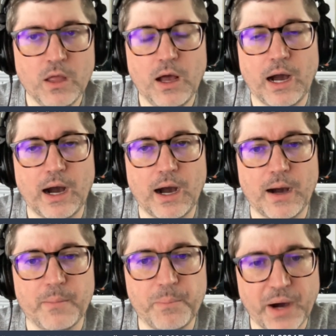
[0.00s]

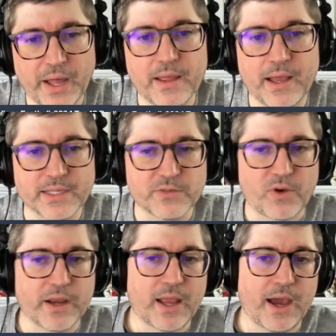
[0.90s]
But as of
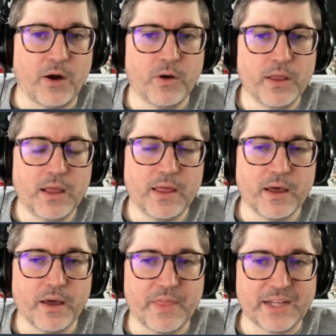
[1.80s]
right now,
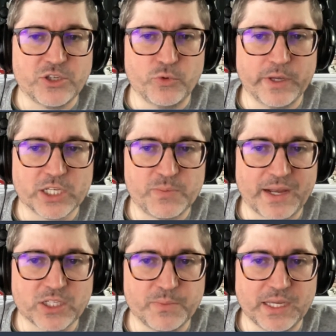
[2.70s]
that's who we
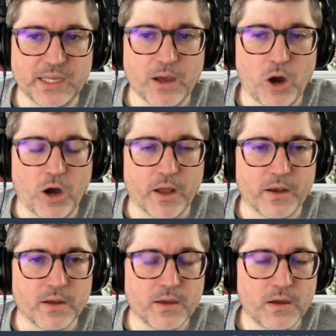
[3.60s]
expect to be
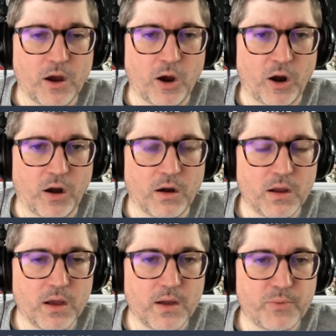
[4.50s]
on our
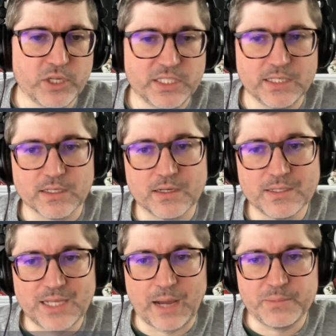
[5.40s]
preseason
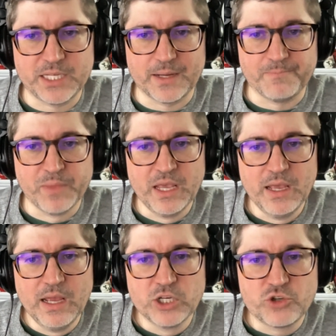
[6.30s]
top 10.
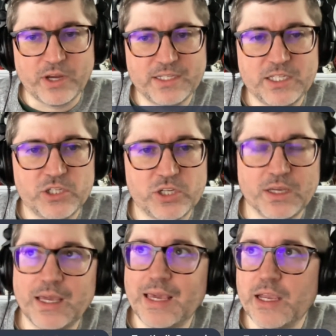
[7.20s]

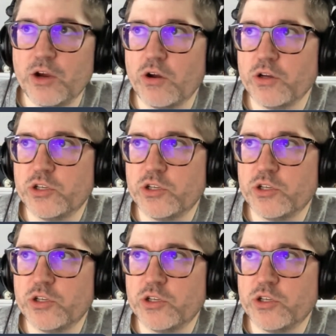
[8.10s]
Transitioning here